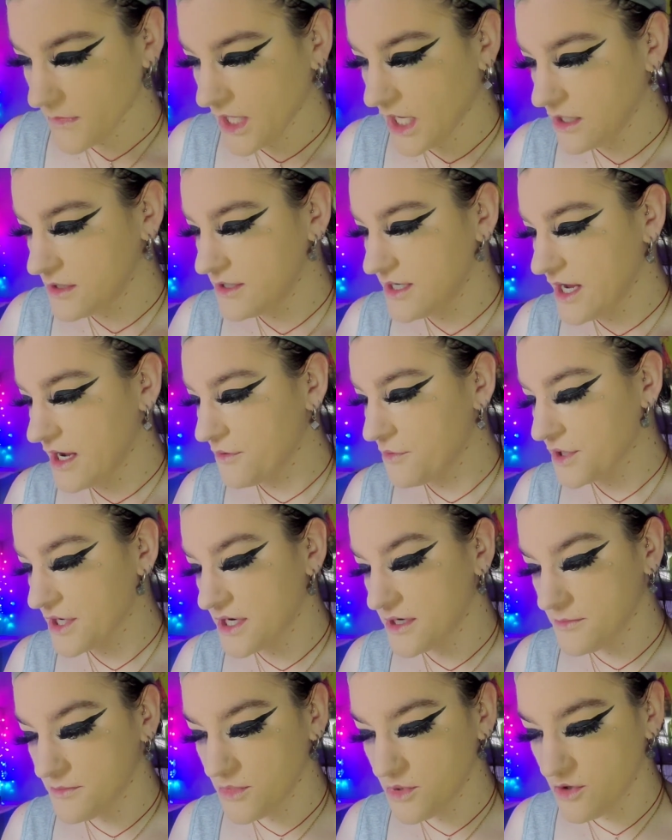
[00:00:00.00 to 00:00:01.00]
Now we're going
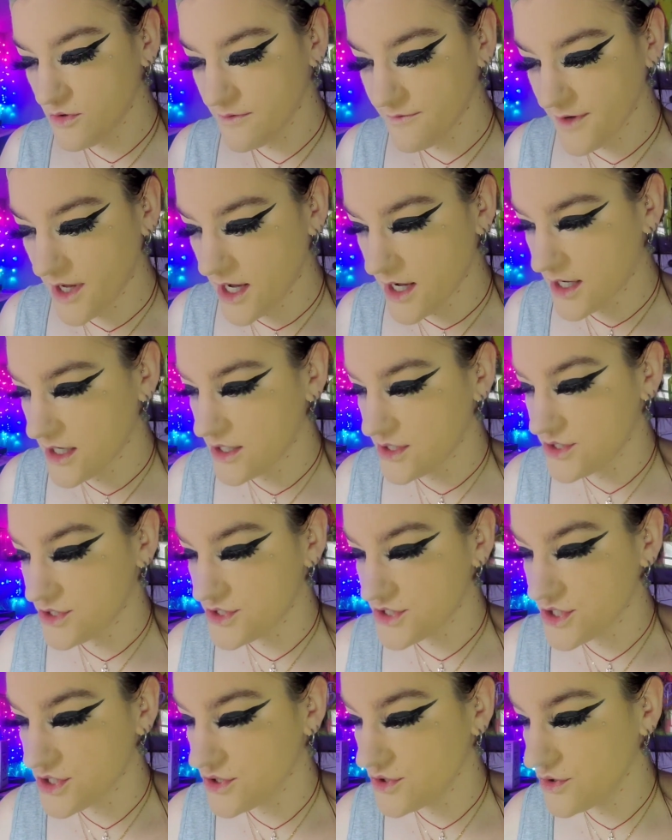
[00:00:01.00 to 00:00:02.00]
to move on
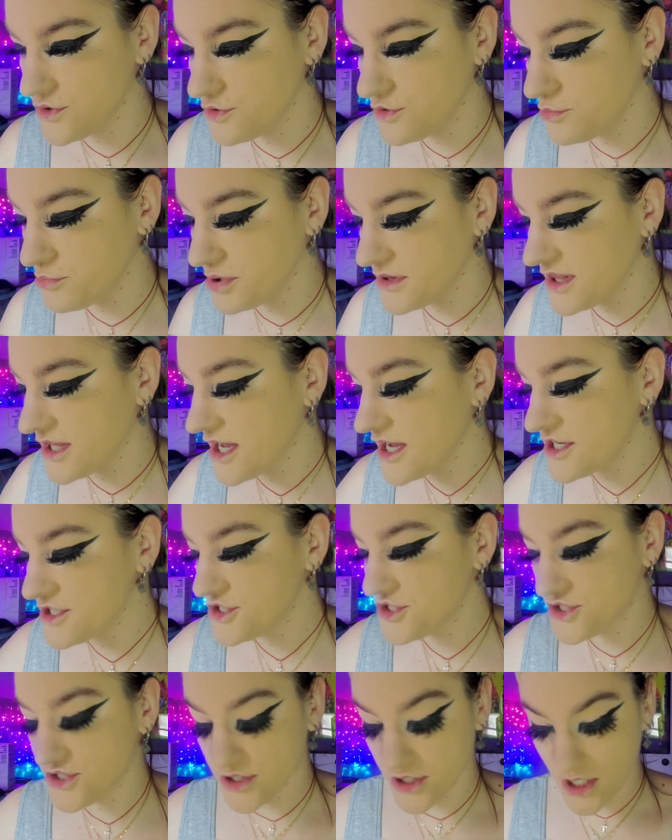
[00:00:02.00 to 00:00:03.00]
to
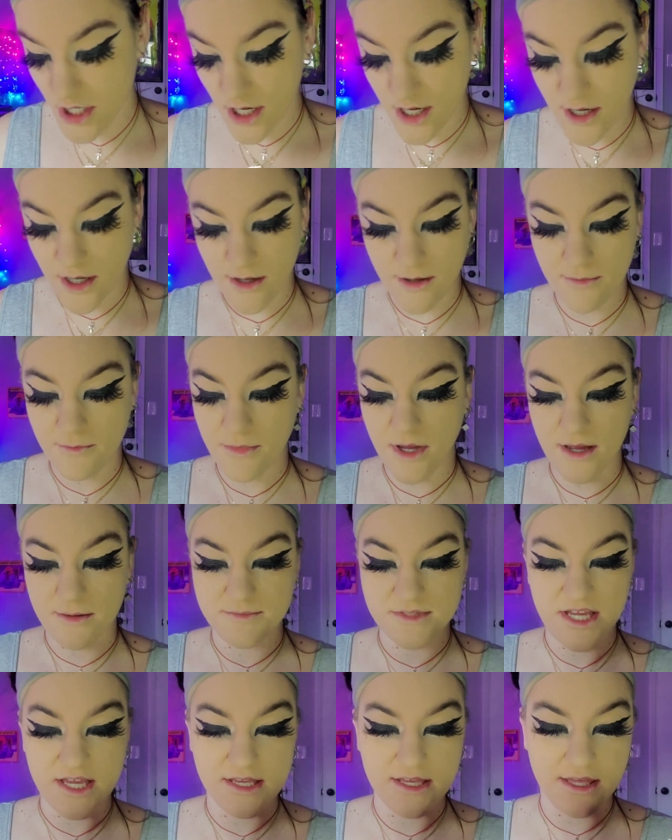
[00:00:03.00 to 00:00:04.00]
blush. I'm
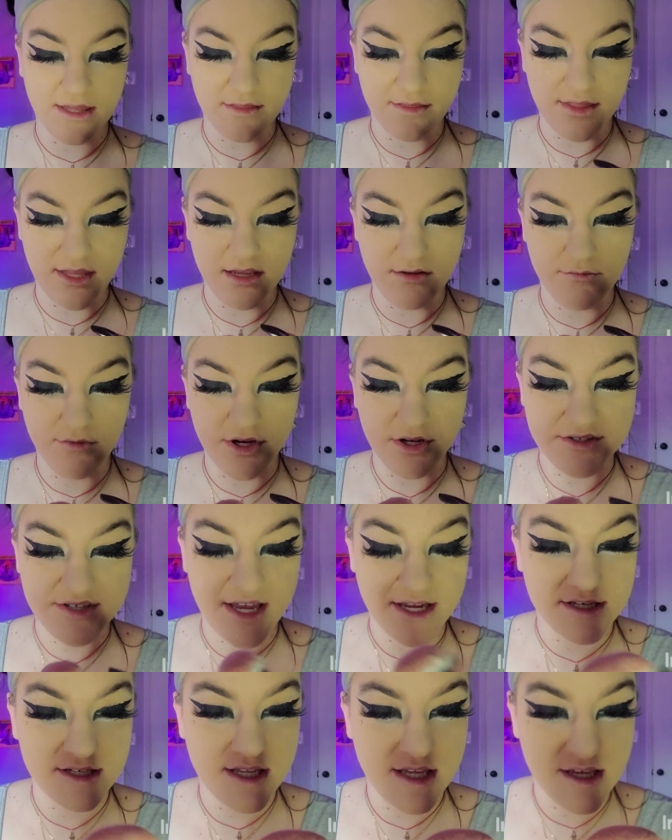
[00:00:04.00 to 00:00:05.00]
taking the Real
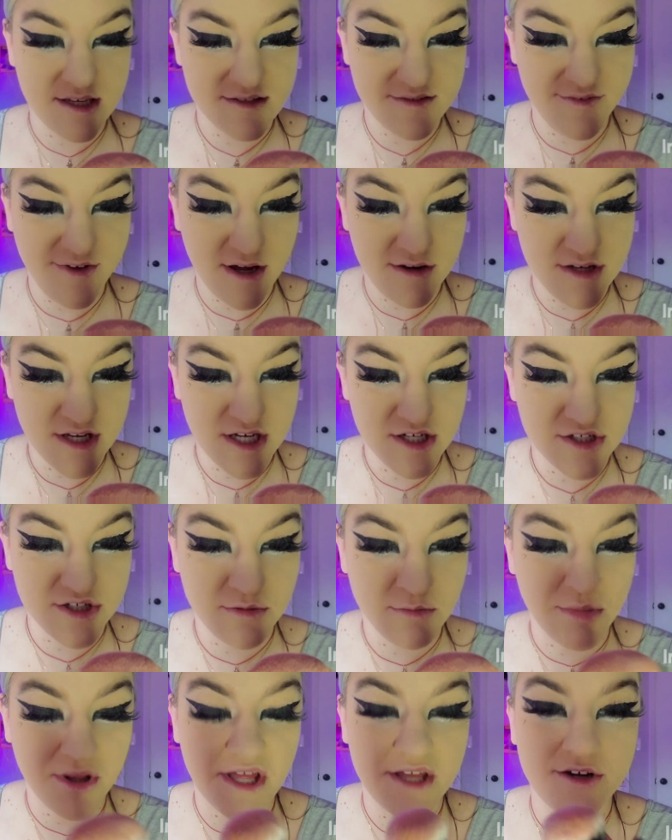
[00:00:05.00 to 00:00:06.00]
Techniques
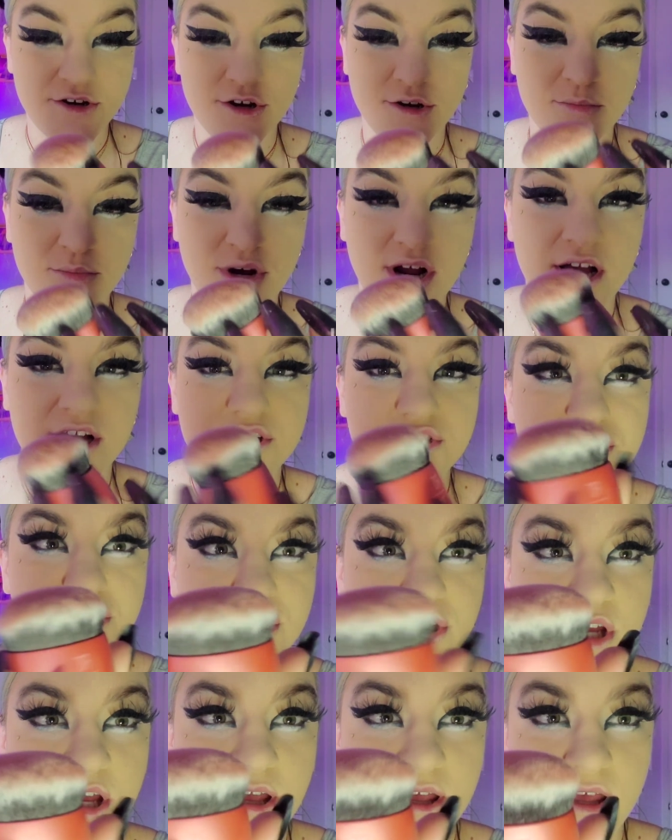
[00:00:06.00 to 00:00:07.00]
Foundation Blender
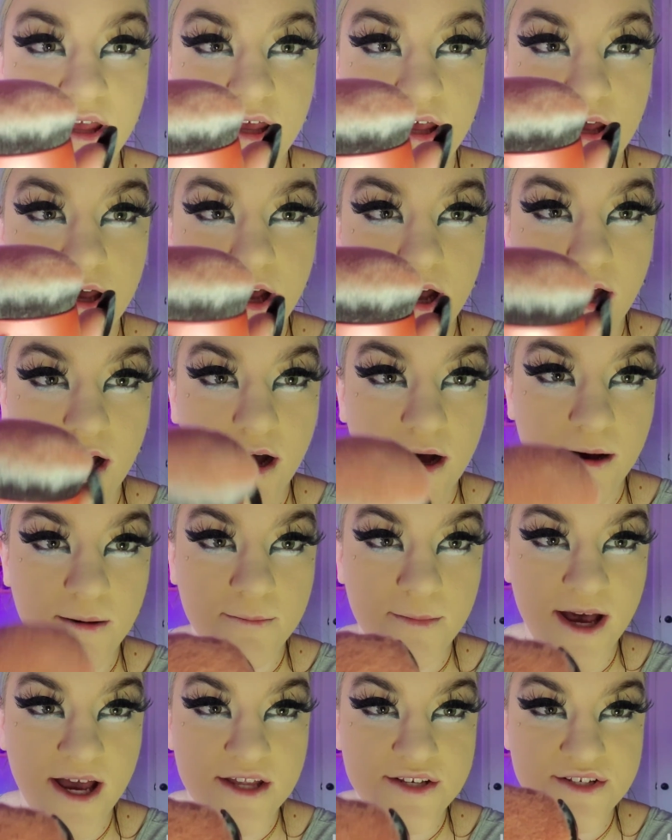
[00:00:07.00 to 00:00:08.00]
brush.
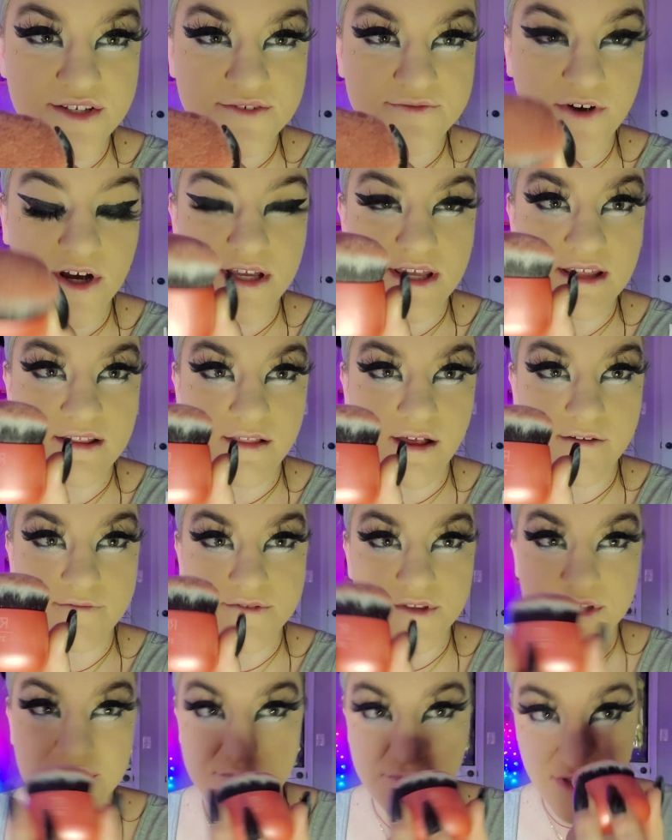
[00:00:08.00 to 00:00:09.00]
I just fucking love
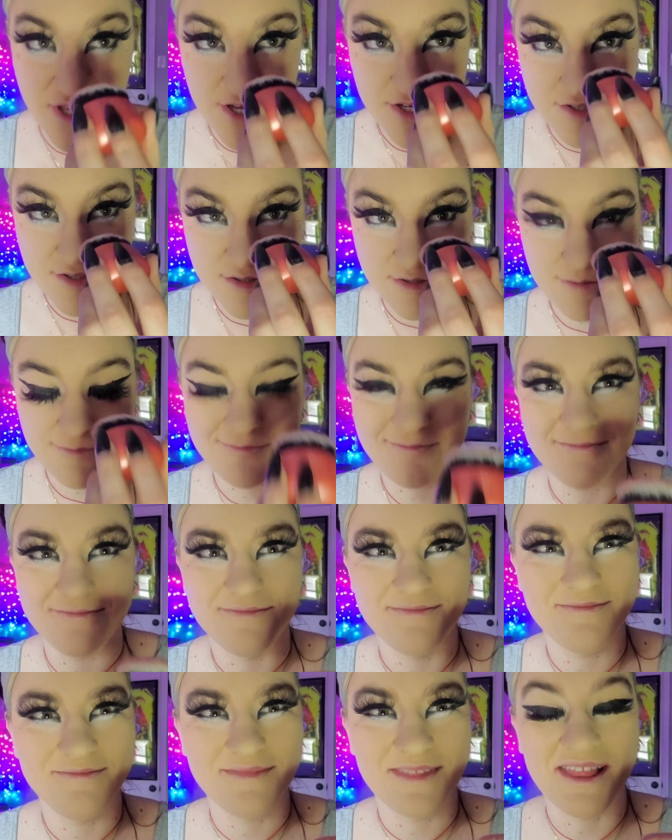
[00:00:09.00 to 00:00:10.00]
this
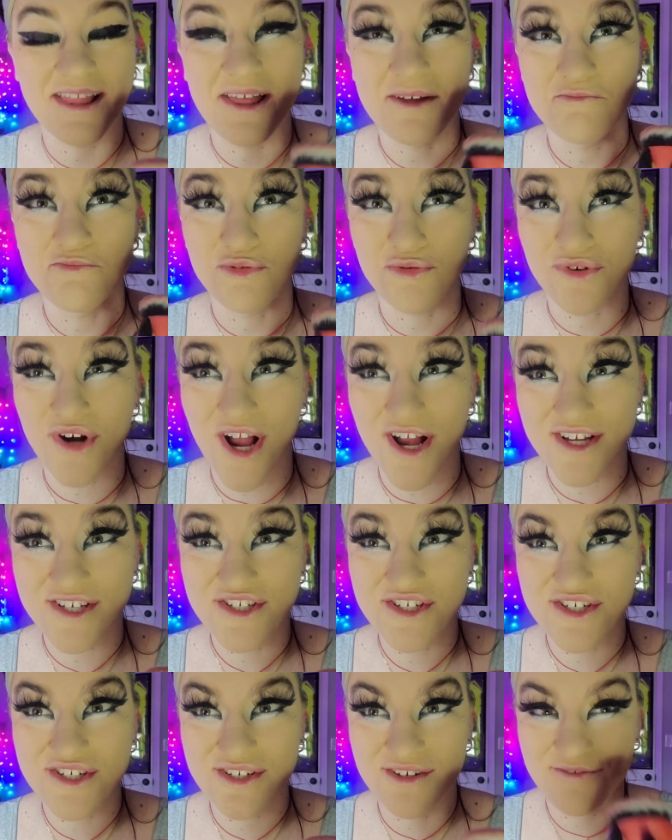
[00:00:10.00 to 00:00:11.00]

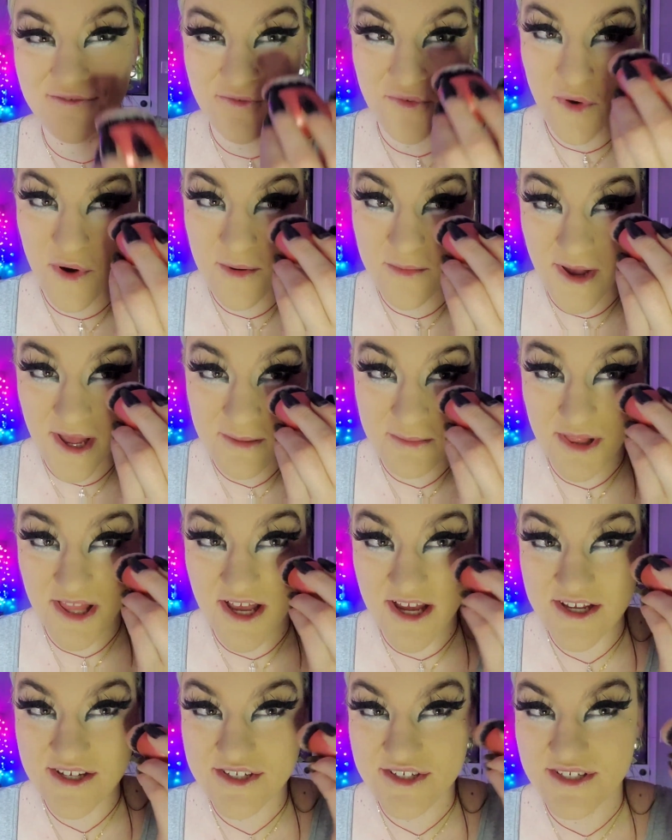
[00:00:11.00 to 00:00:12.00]
brush for my
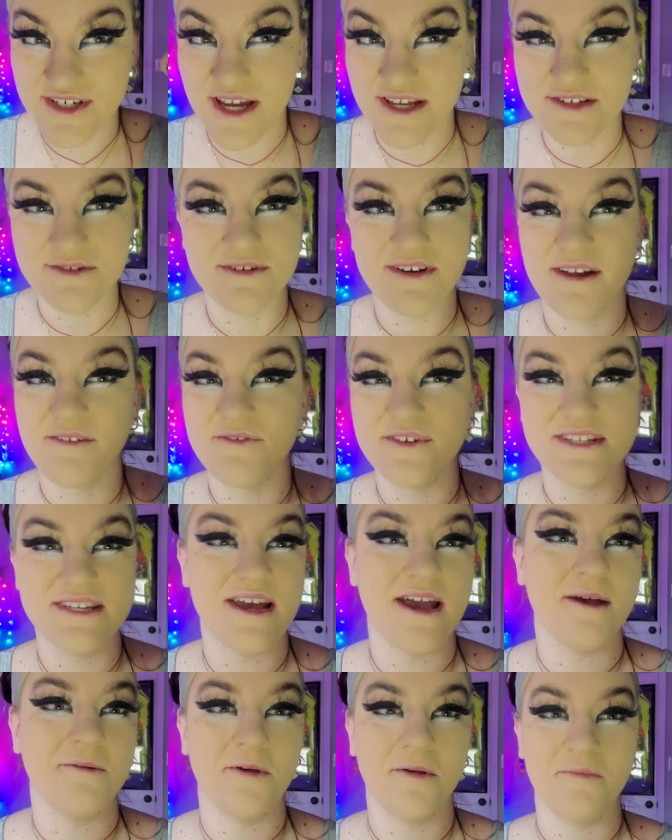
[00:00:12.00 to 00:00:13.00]
blush. I do it every
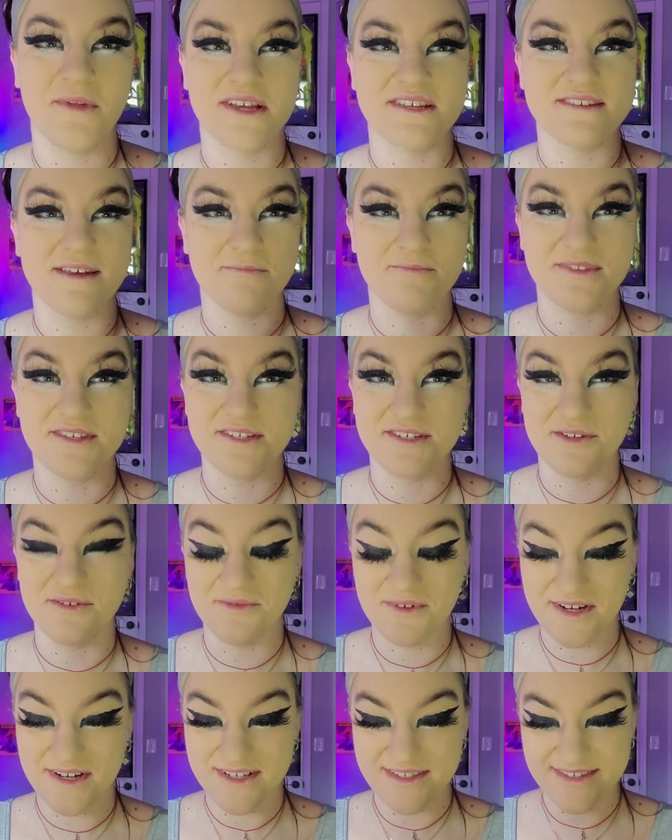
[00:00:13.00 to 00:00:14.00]
time I mix up the two
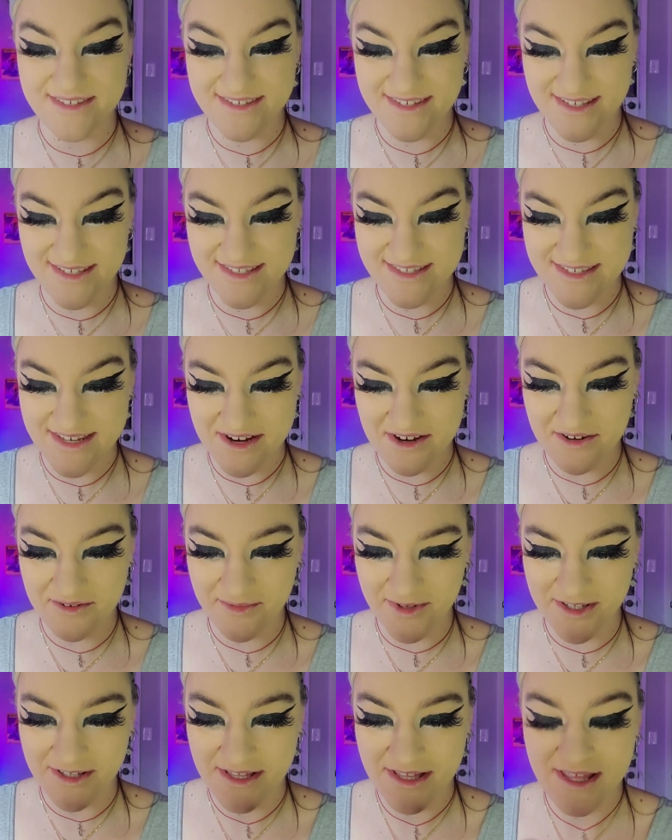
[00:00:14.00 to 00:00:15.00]
words. It's
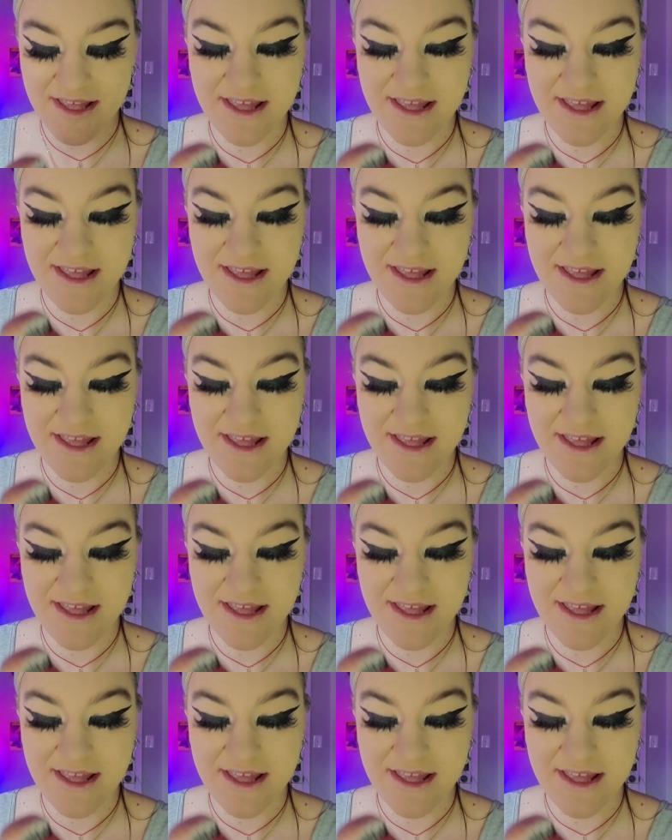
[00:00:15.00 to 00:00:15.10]
terrible.